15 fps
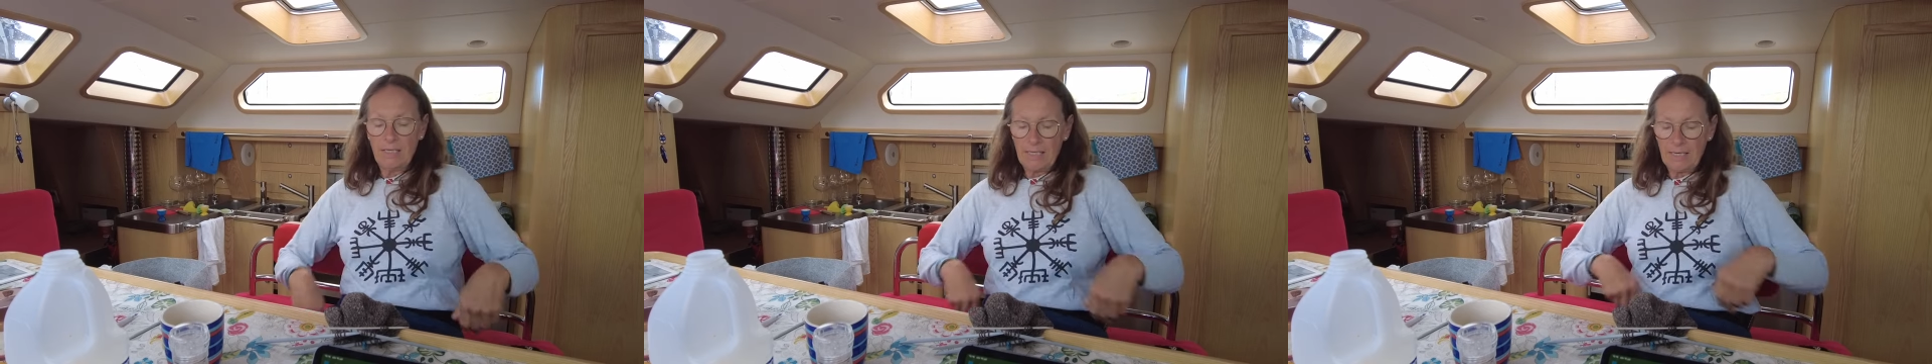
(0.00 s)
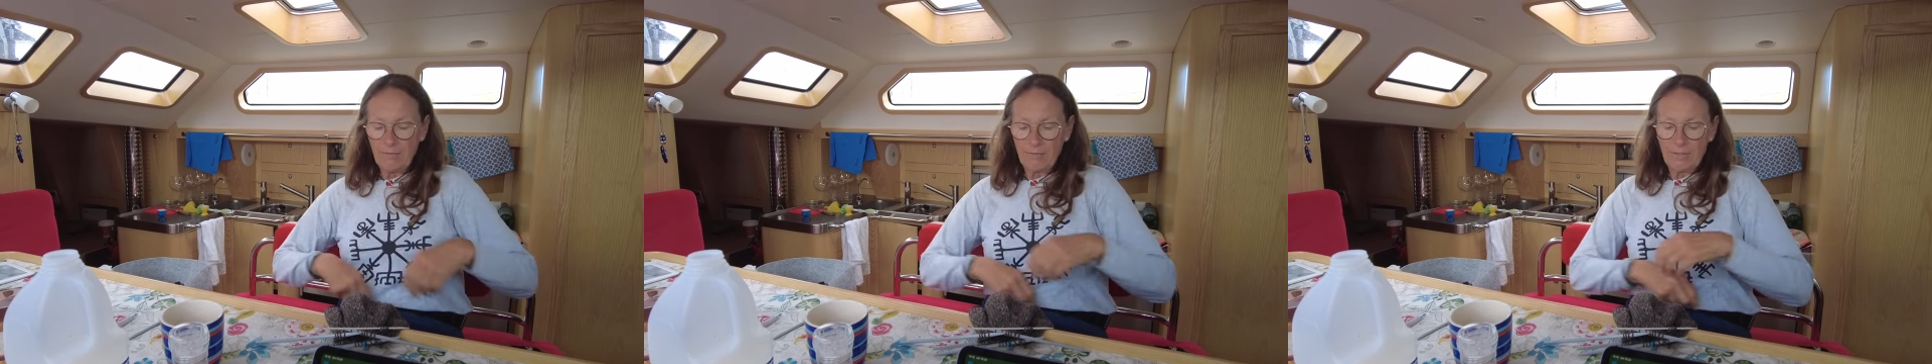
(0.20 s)

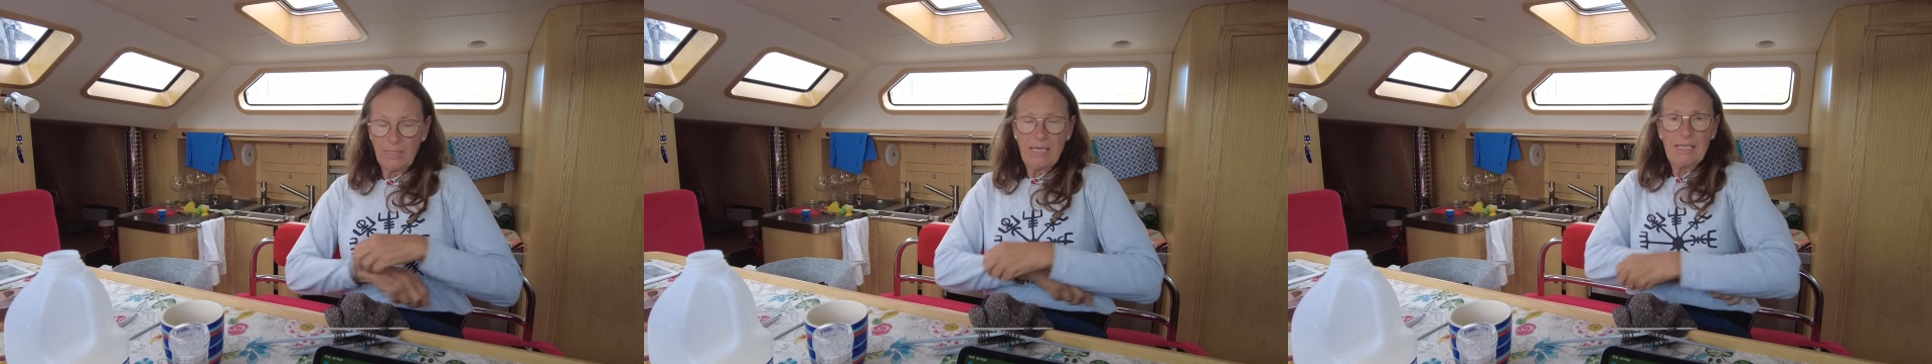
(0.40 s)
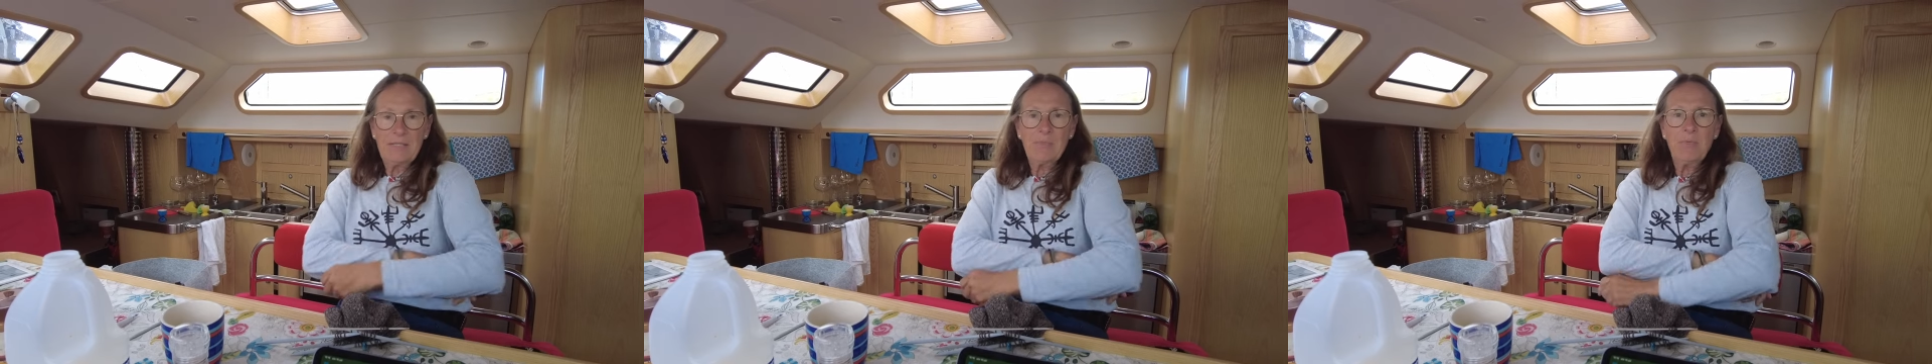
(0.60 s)
having
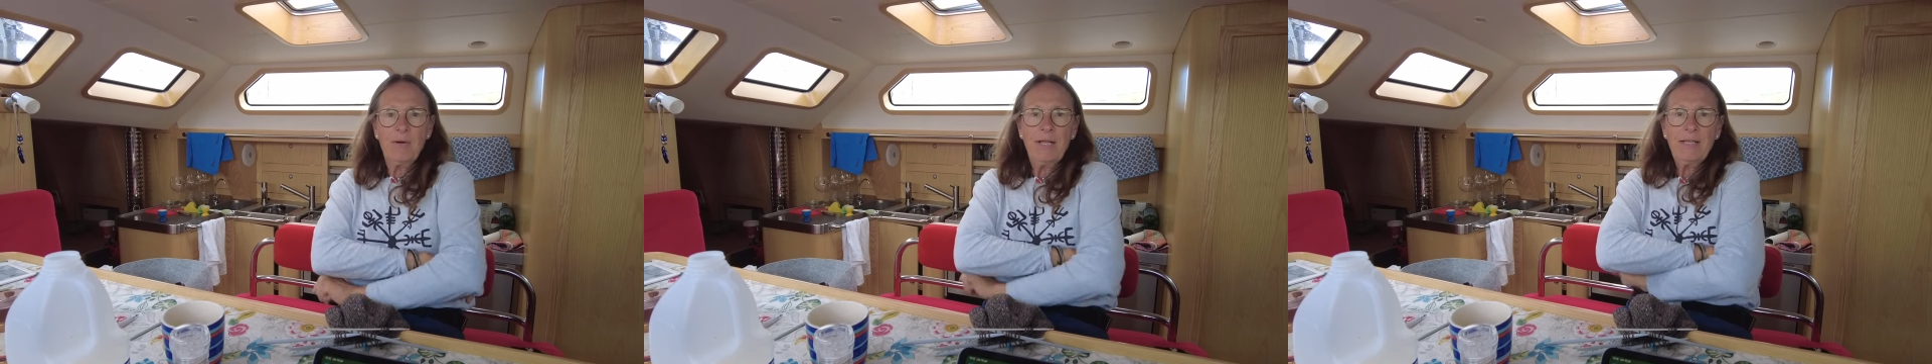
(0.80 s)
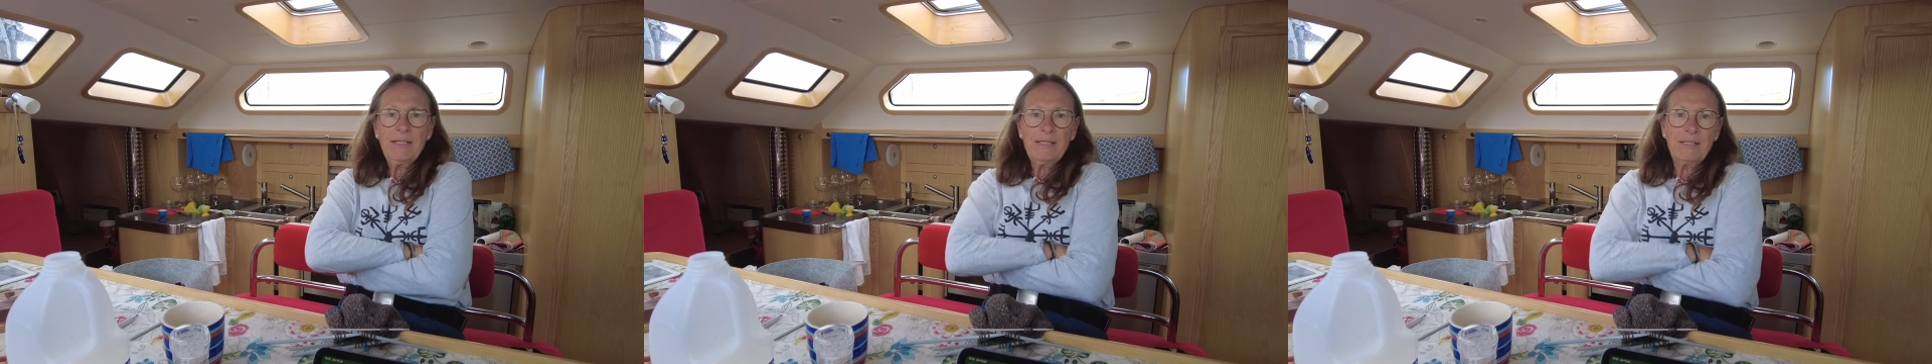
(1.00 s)
less
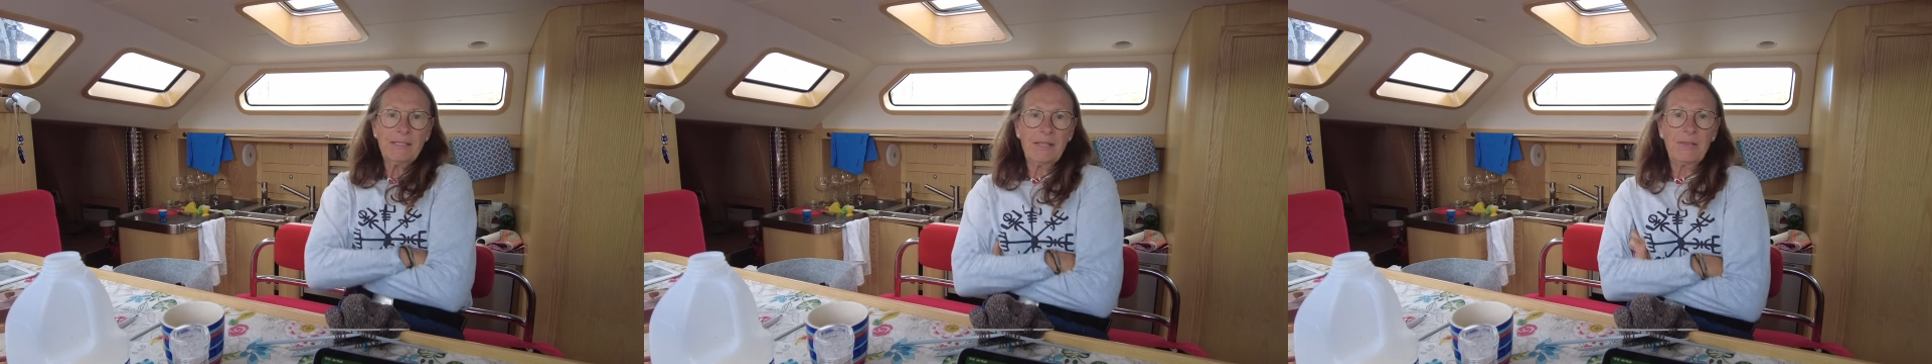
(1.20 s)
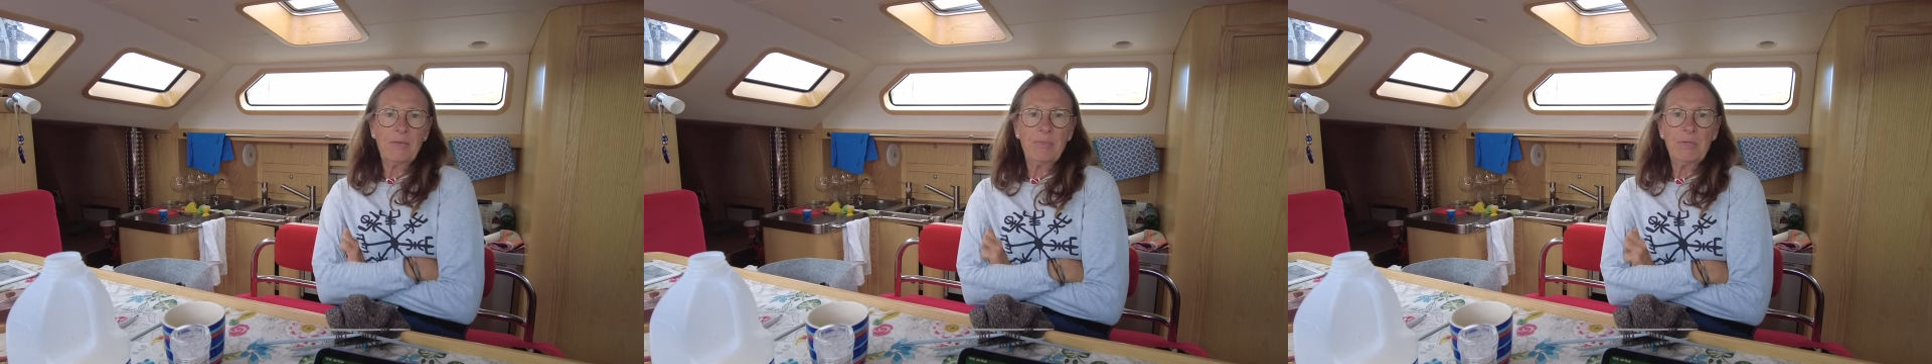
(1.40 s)
brains
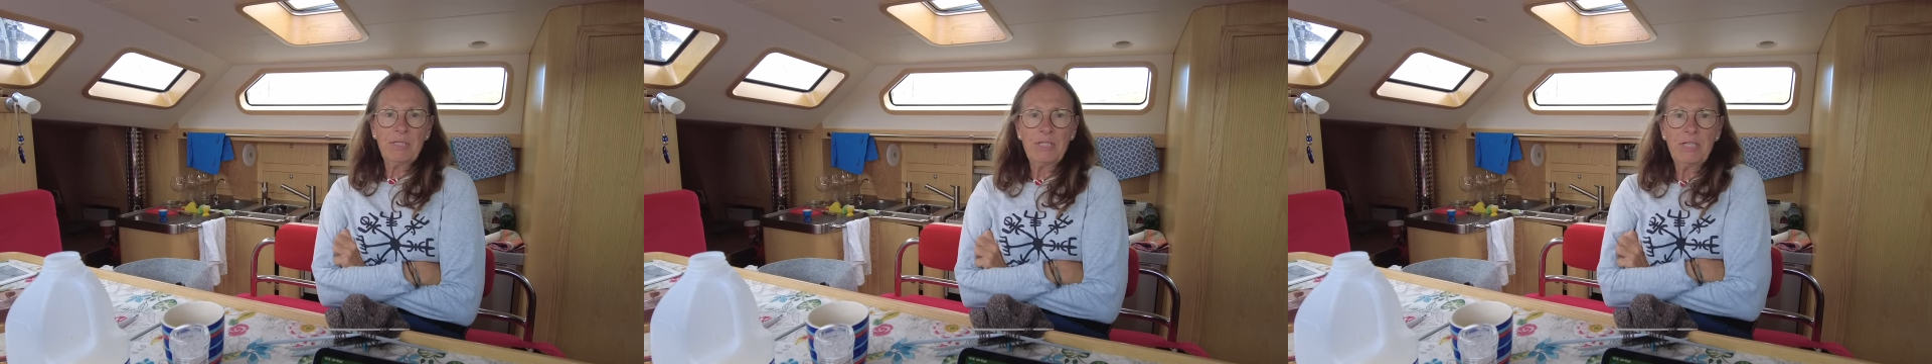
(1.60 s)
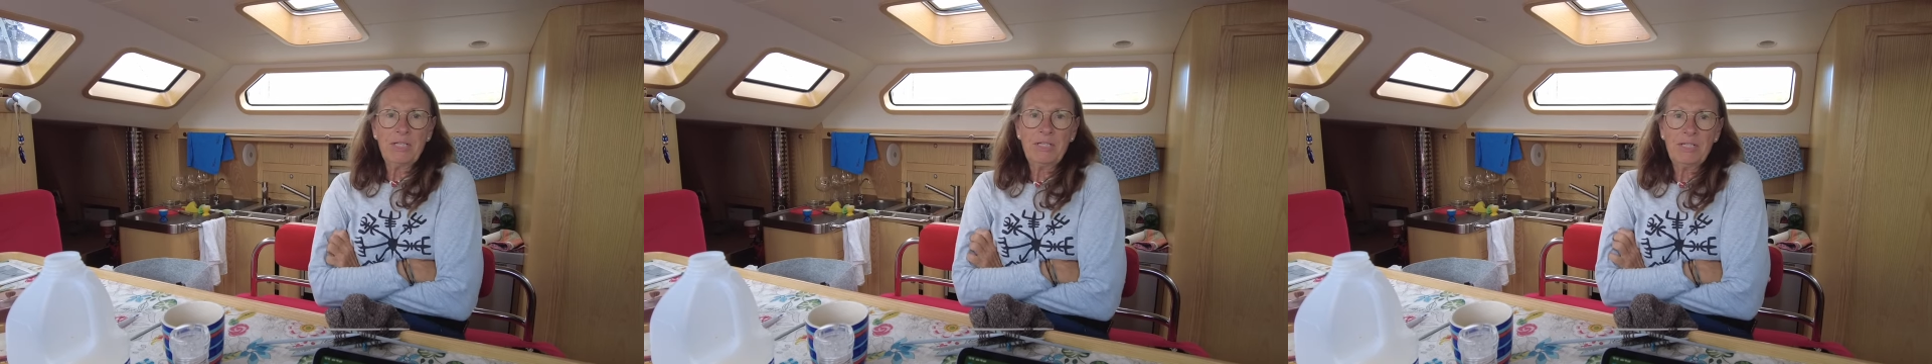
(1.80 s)
than the
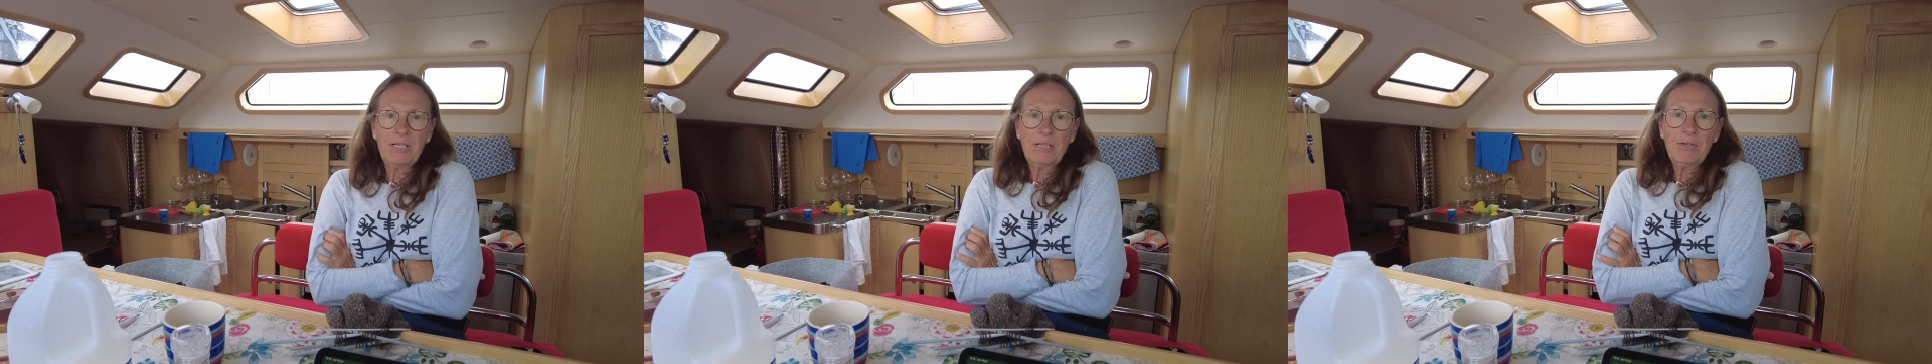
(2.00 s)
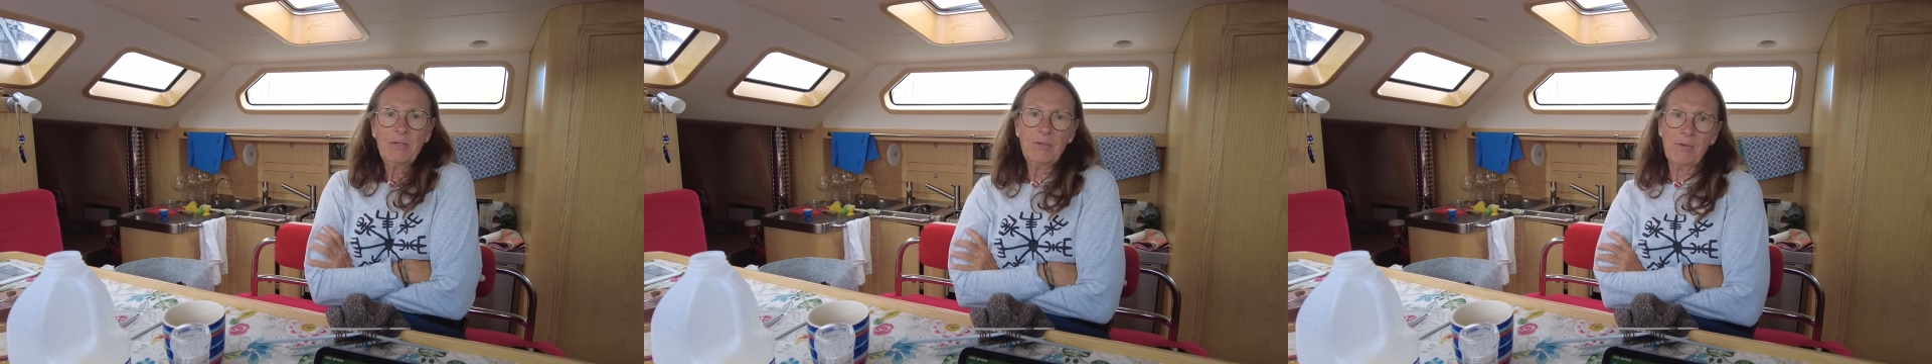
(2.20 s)
British,
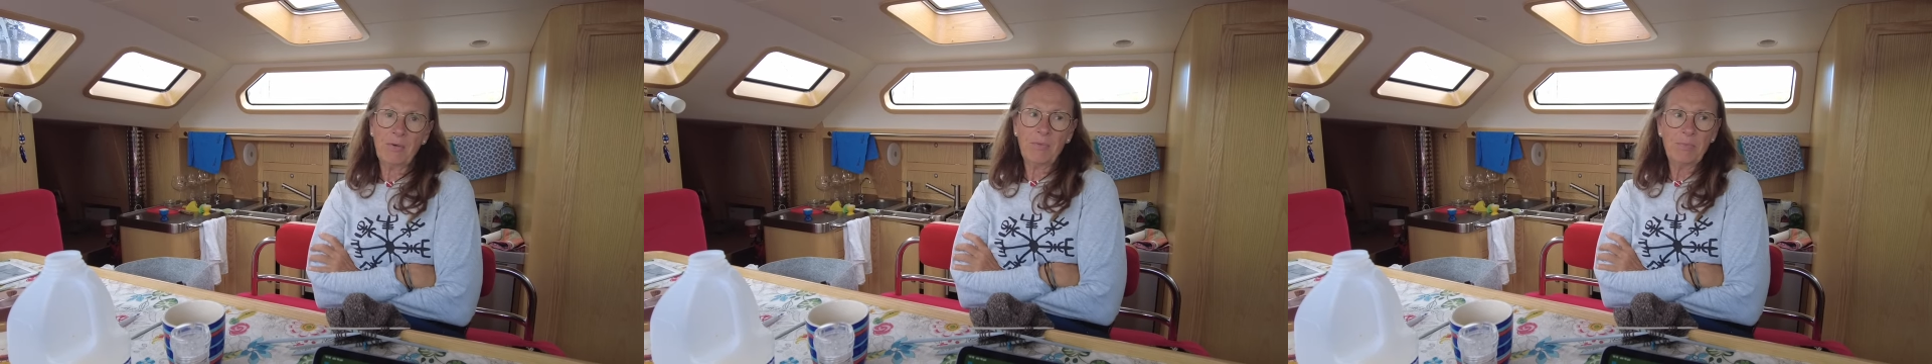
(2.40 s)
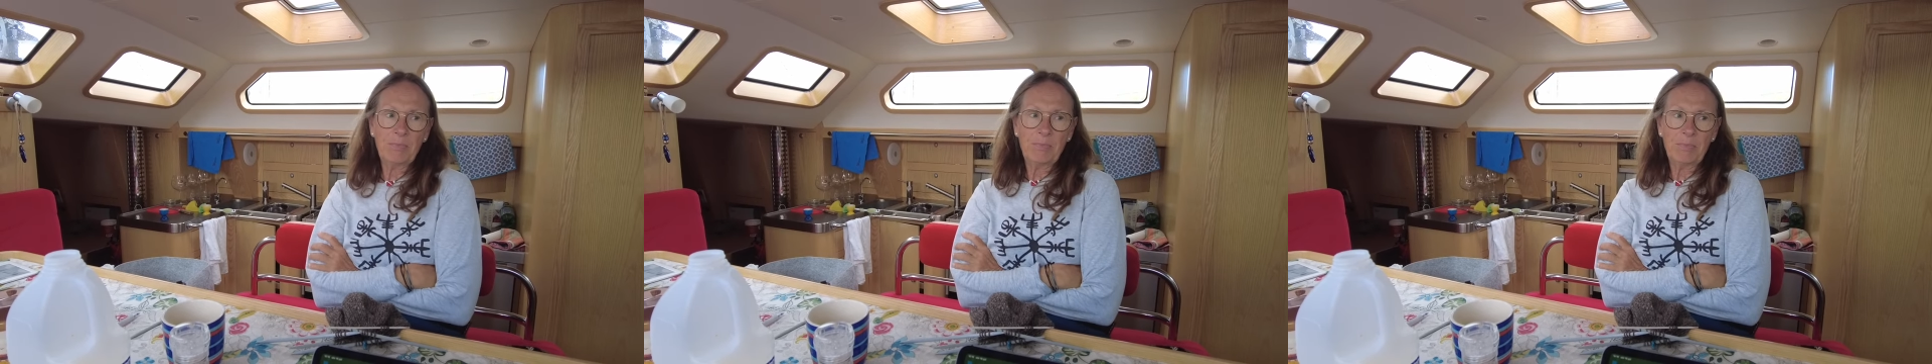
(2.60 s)
I don't know.